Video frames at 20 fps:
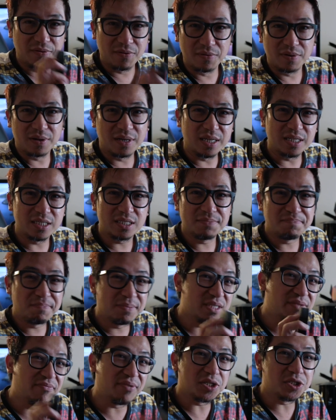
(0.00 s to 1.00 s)
For this
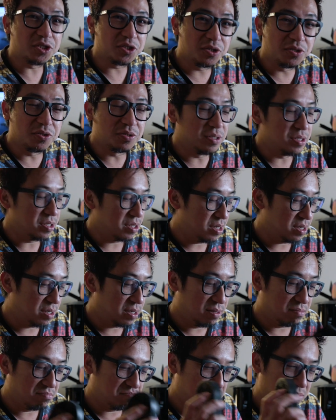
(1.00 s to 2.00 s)
specific shoot,
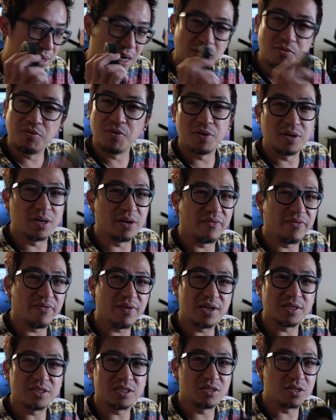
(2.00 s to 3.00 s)
I want the
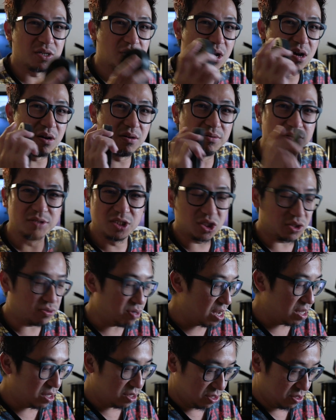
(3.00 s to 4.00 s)
flash to go
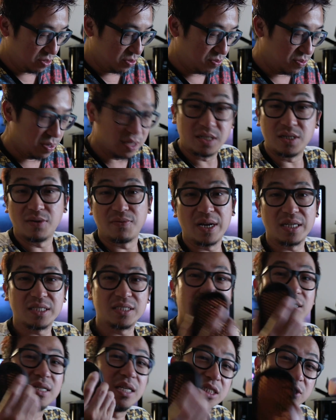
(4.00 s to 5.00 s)
straight to one
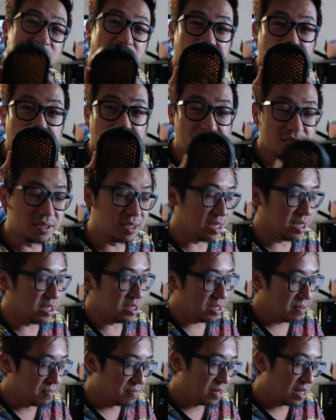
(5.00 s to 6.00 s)
direction, that's why I use
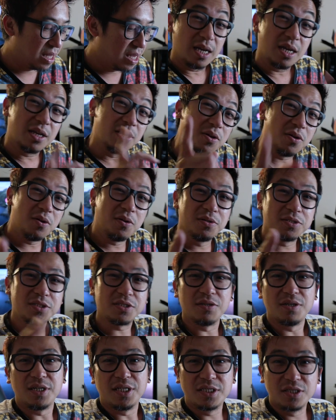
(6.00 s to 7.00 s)
this. And
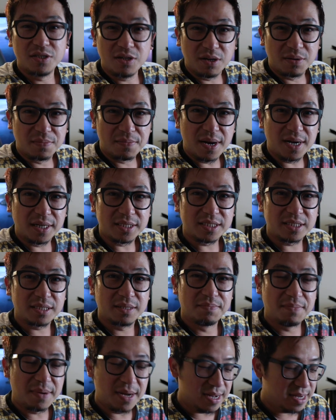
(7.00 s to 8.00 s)
also, it's not a must,
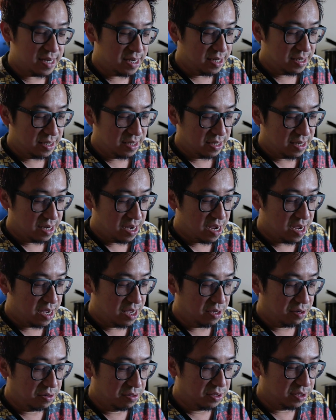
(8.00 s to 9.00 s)
but I
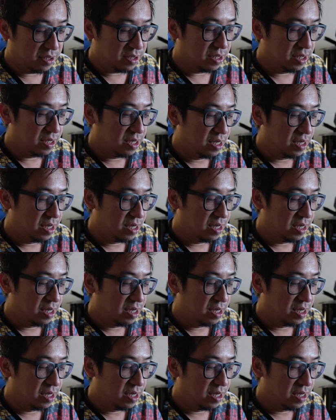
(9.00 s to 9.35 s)
use